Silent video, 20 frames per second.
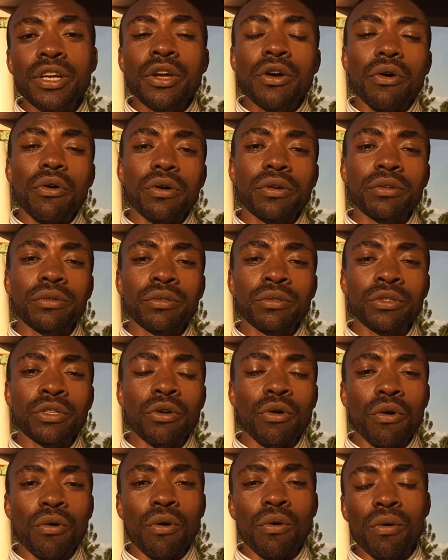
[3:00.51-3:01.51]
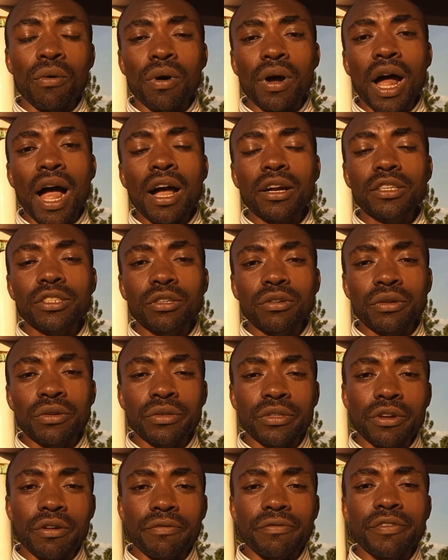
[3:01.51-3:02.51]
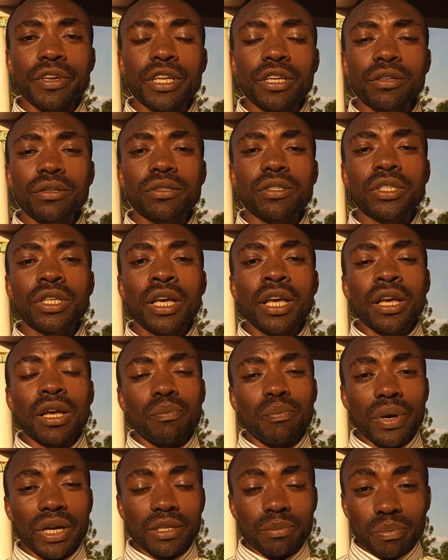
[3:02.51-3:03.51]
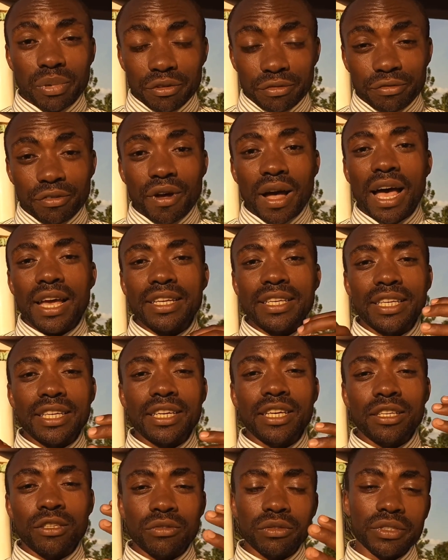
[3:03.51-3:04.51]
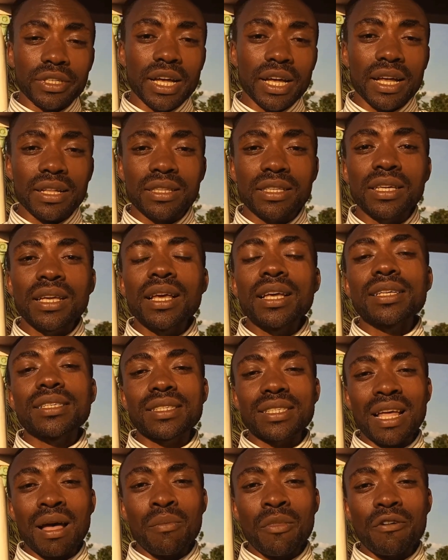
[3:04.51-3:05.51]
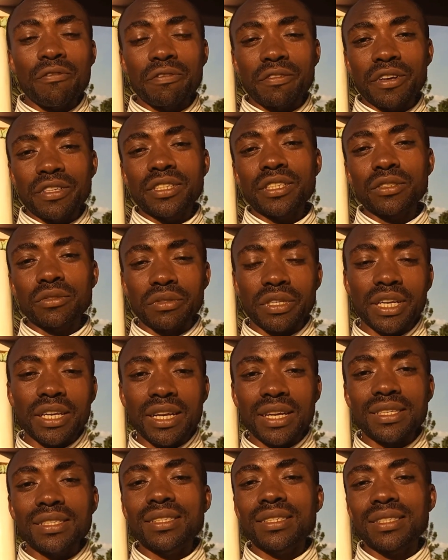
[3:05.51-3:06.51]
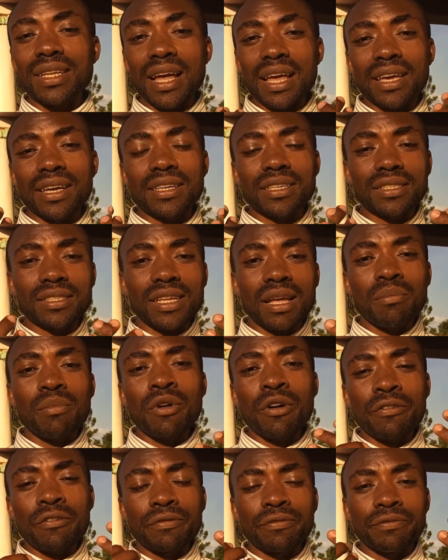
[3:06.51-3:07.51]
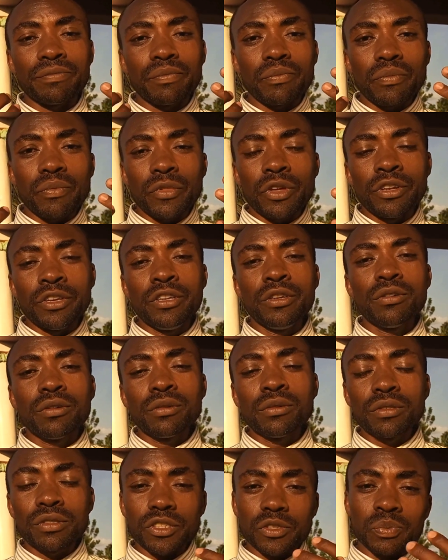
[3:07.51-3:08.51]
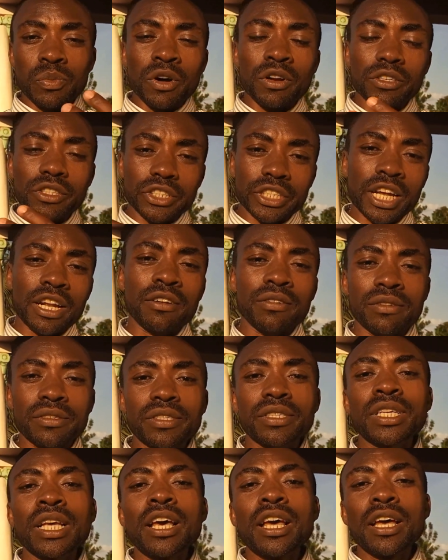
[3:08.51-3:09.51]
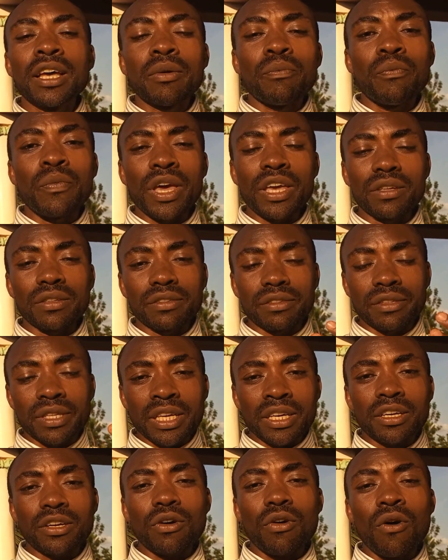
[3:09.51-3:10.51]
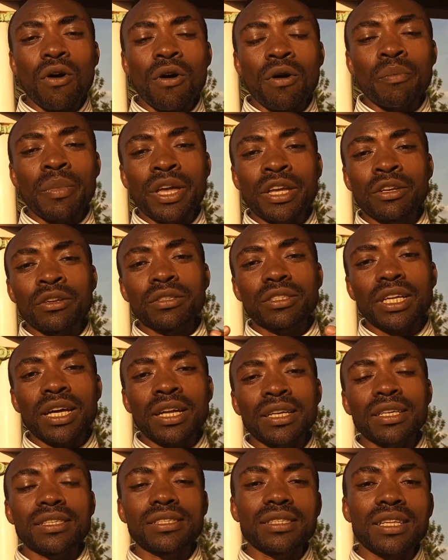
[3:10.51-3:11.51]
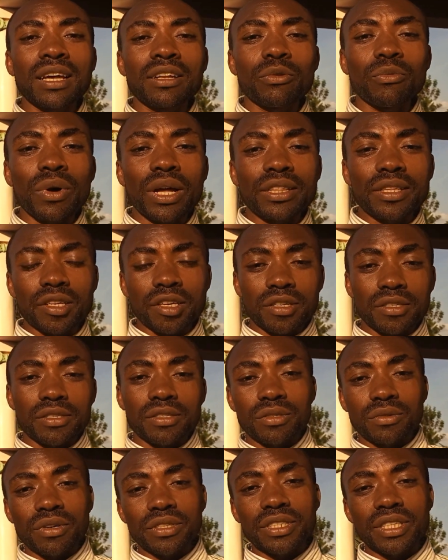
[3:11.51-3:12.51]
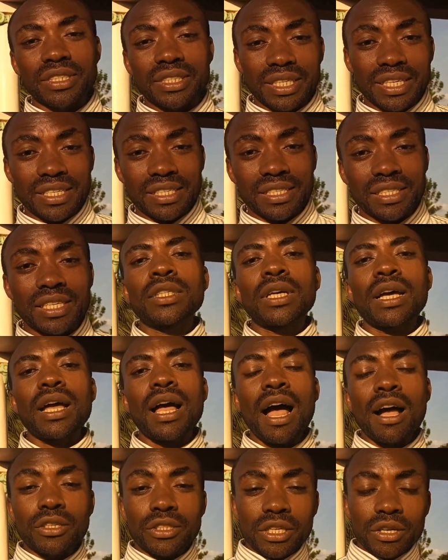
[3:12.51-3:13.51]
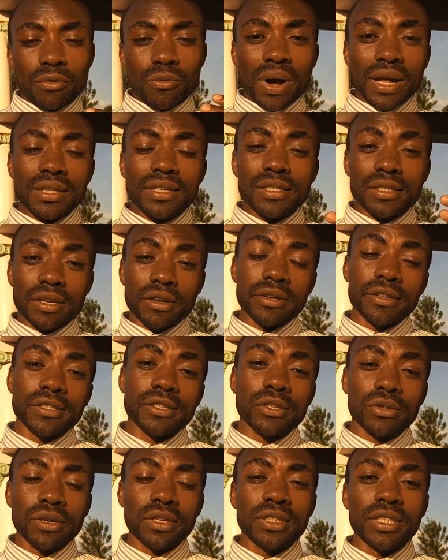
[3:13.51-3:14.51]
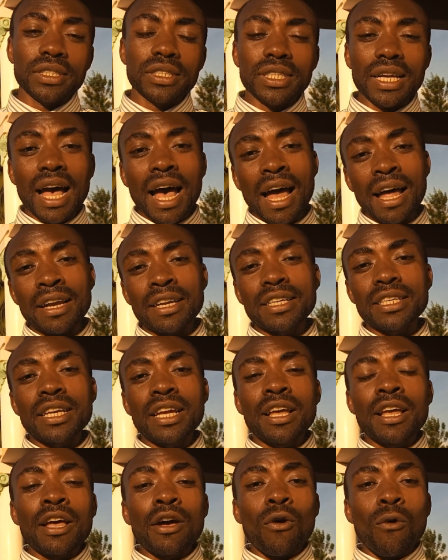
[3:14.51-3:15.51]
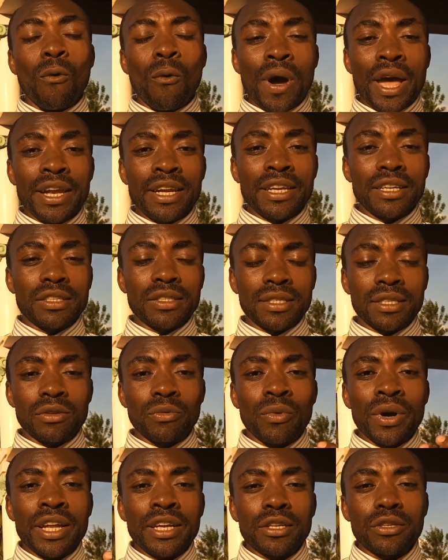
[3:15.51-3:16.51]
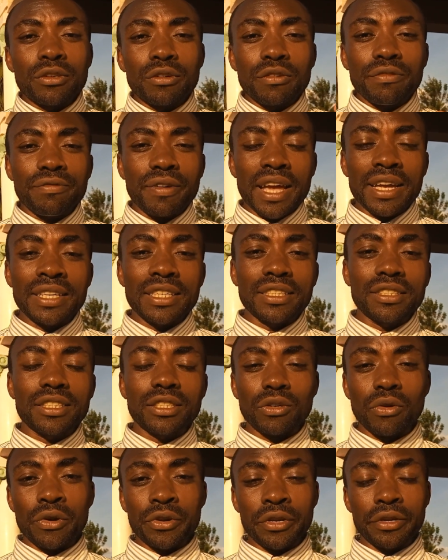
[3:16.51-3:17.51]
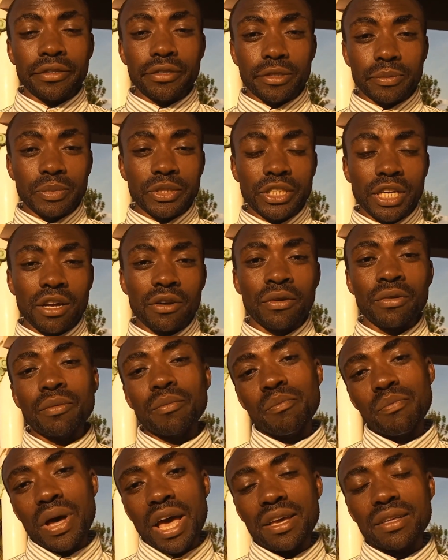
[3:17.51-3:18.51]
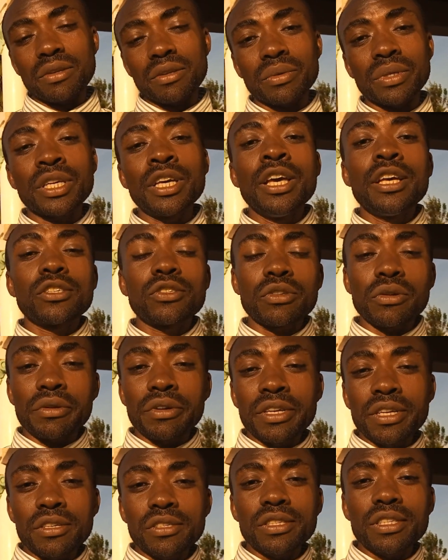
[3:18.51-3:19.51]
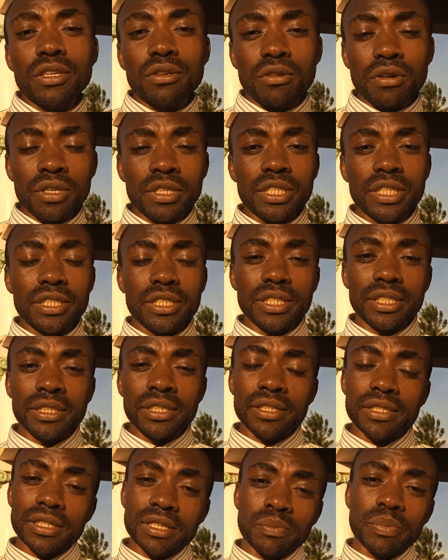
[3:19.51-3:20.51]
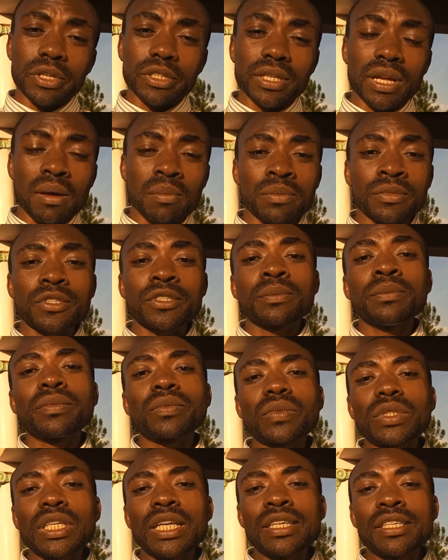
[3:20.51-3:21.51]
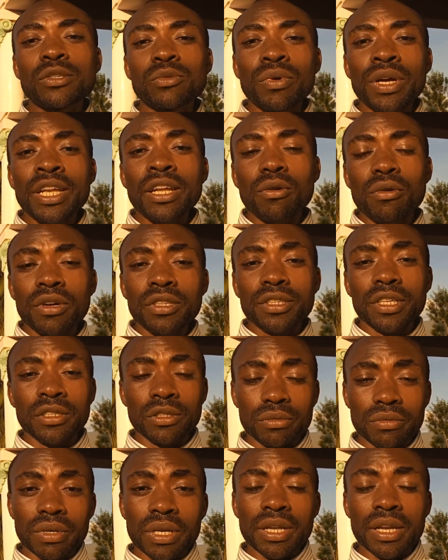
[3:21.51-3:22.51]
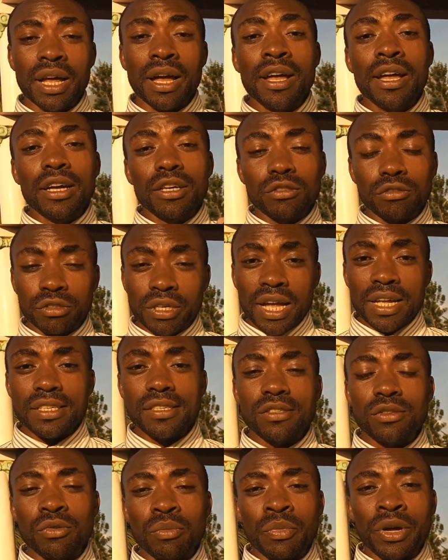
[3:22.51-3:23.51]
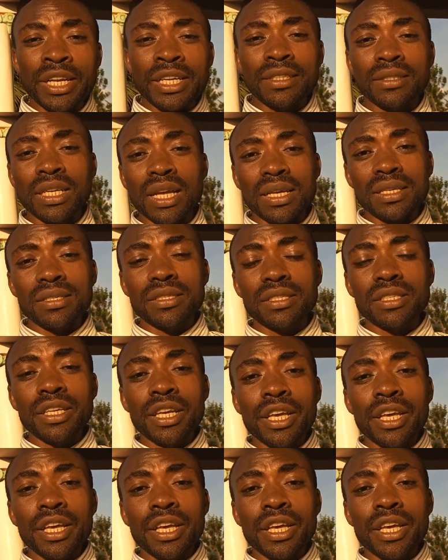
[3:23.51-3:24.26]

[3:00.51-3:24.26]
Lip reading: on your videos. But before I dig into that, some of content creators, like some of new small channels, may think or may not understand what reused content is. Actually, what is reused content, and when did you find it on your YouTube channel, by the way? So reused content in simple terms is when a content creator tries to monetize